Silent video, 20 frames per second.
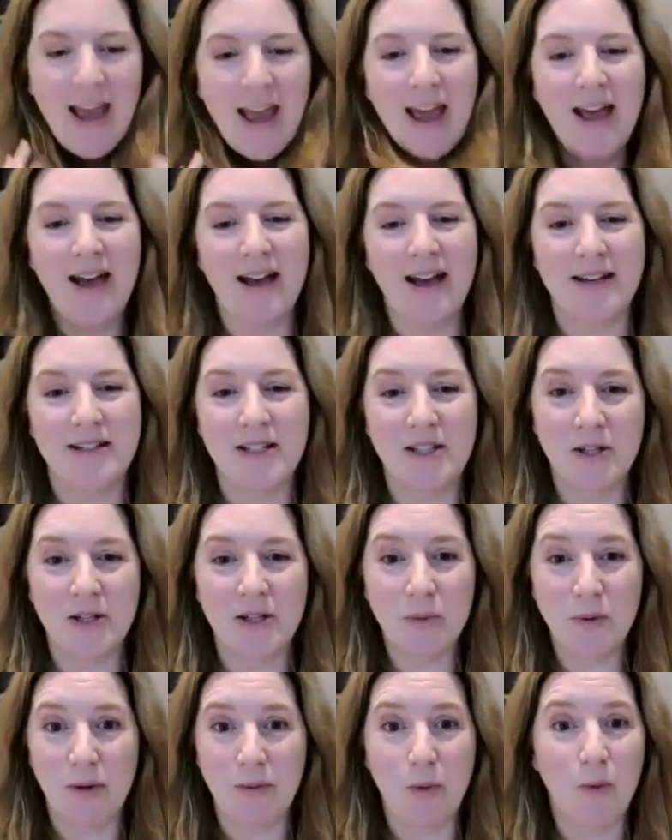And
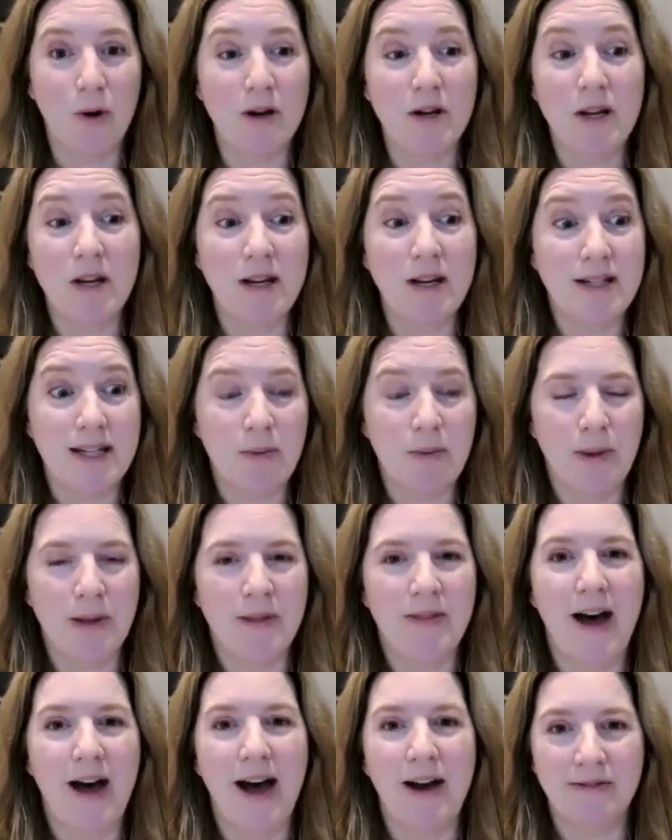so we're knee deep
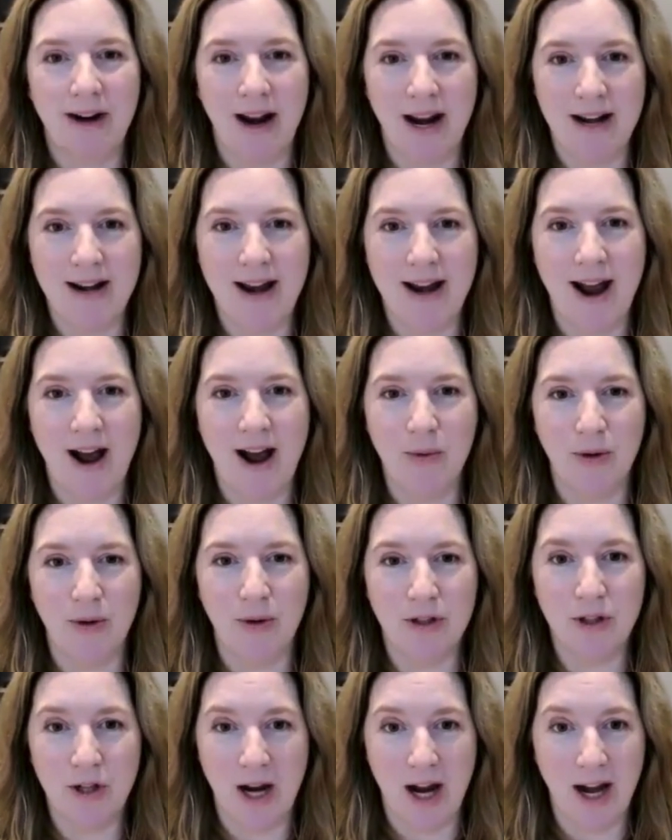in that right now
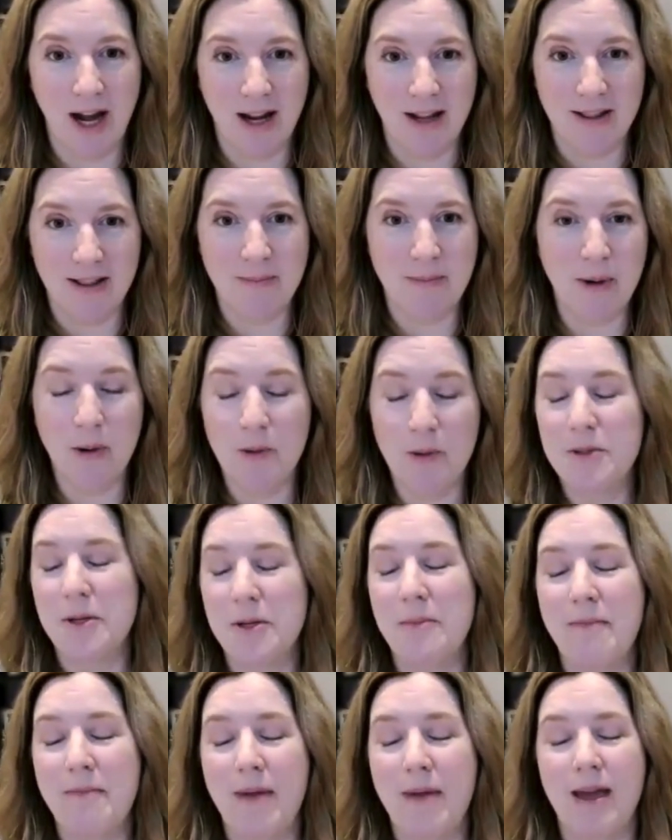with creating the most
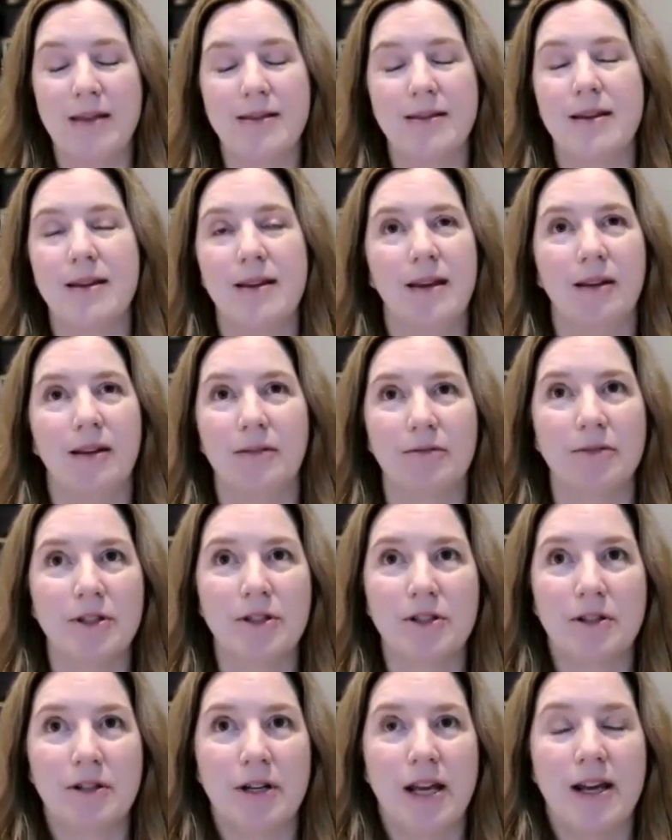amazing
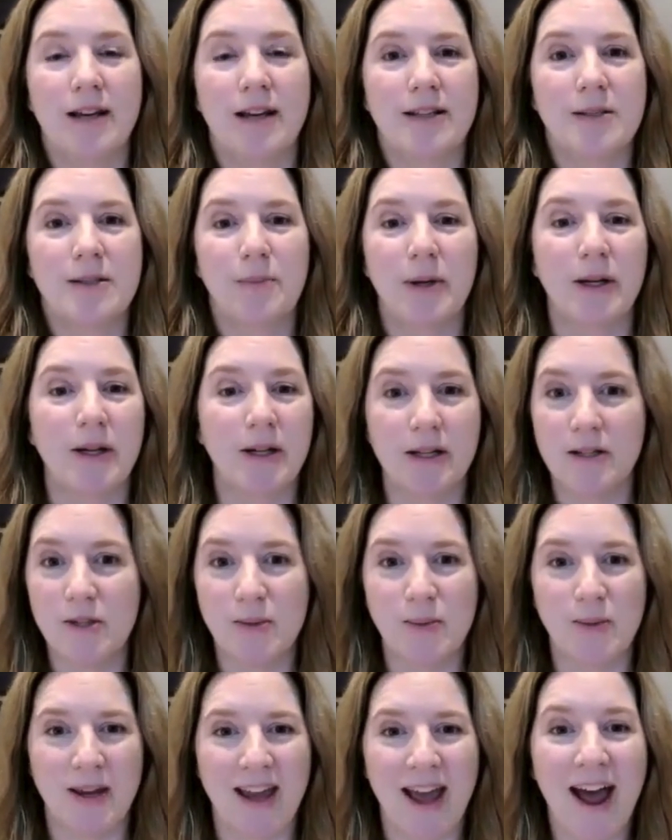retreat
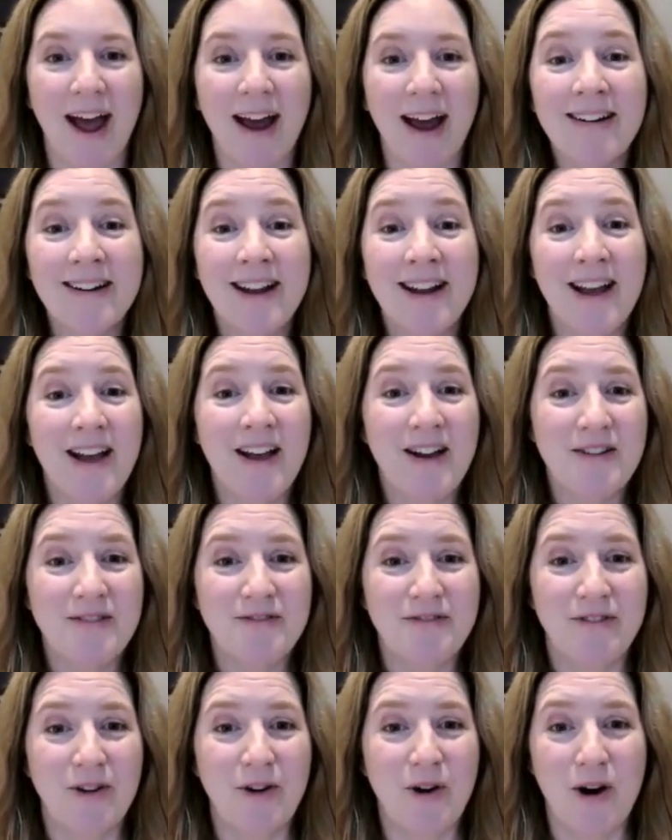experience we can
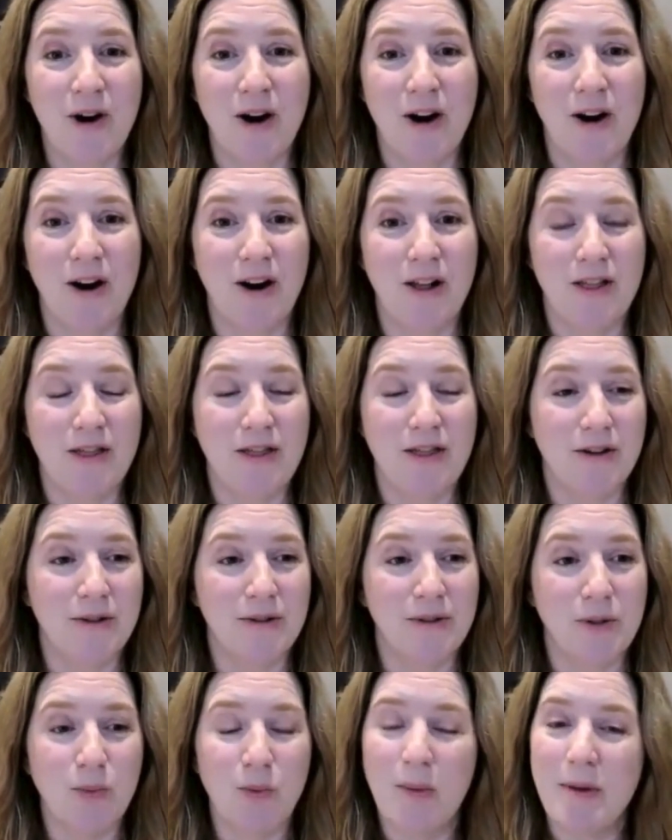for
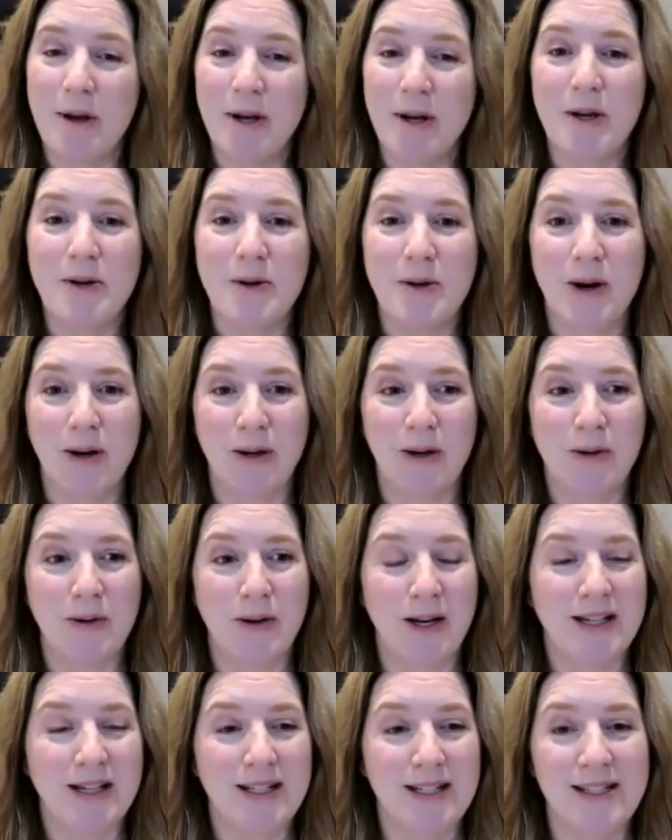those women who are
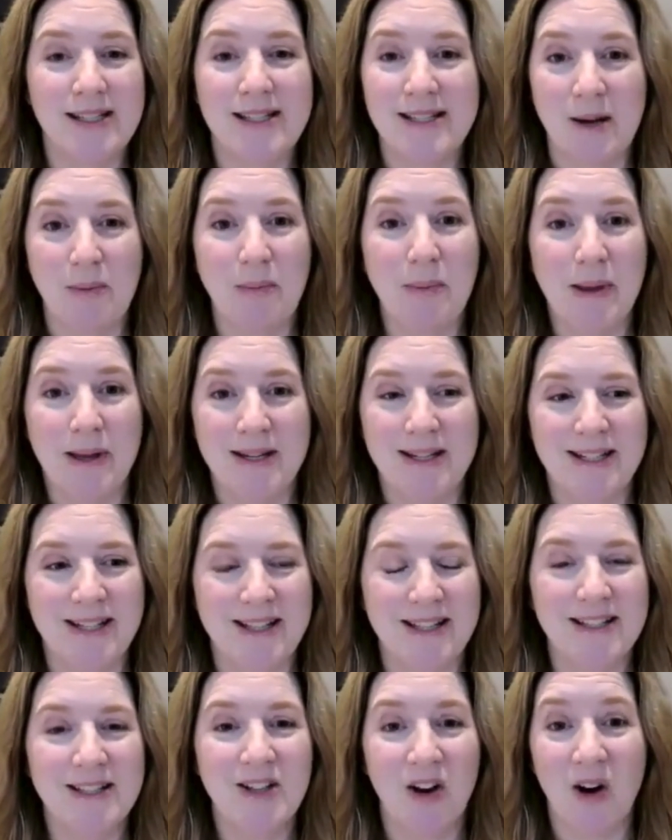going to step into
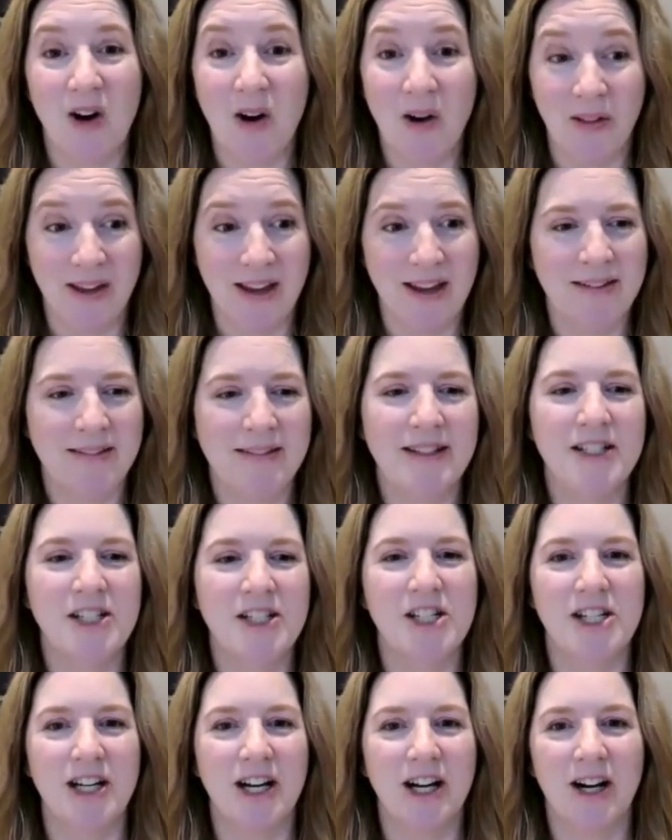this calling
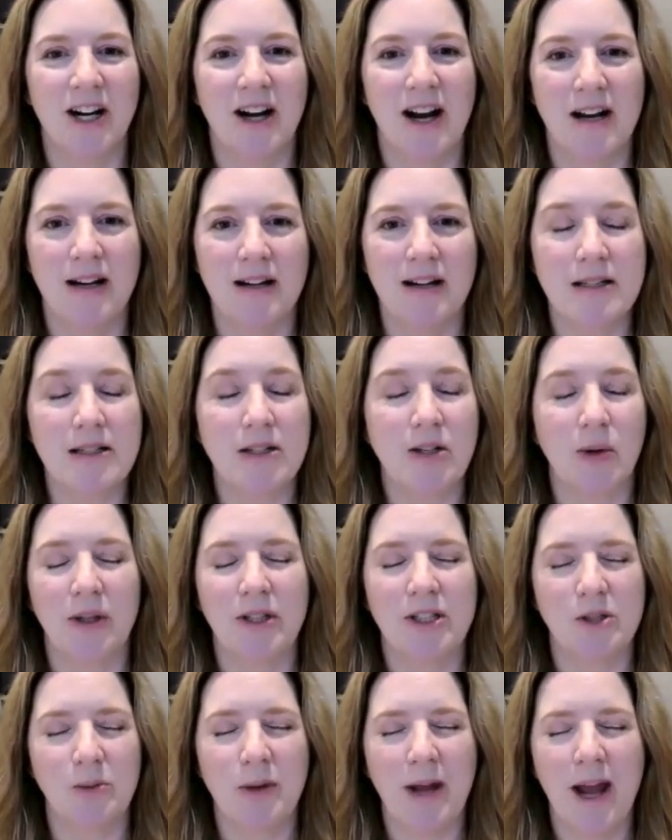this year. And it's
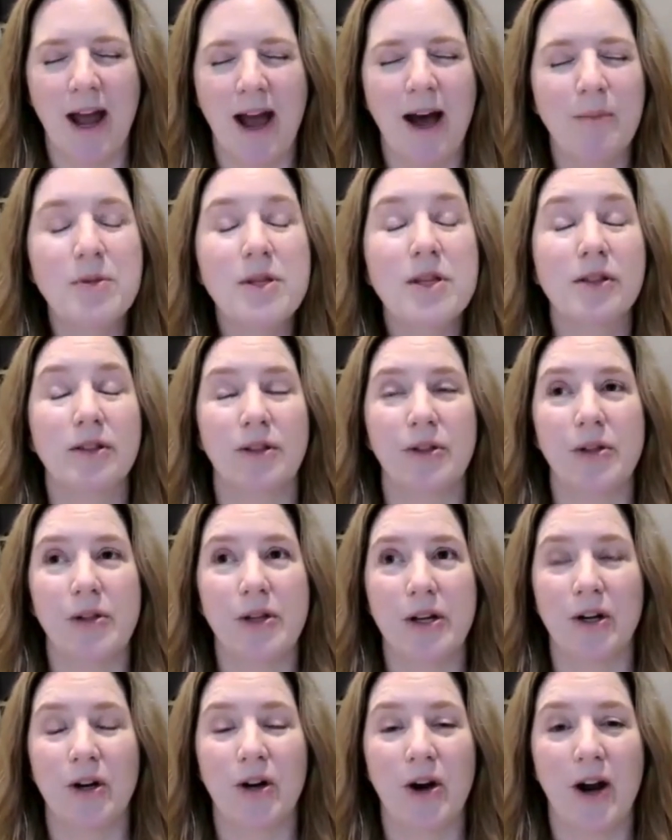going to be
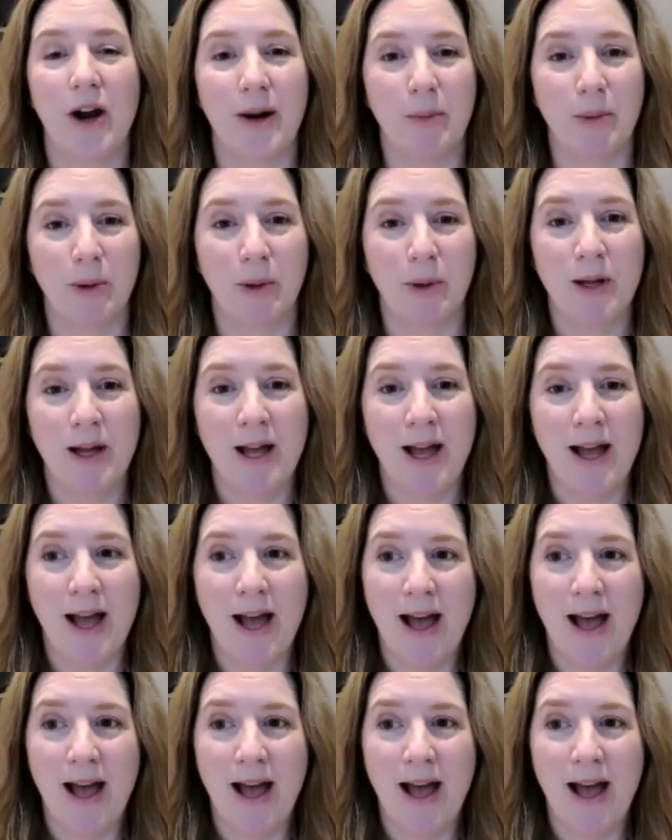absolutely incredible.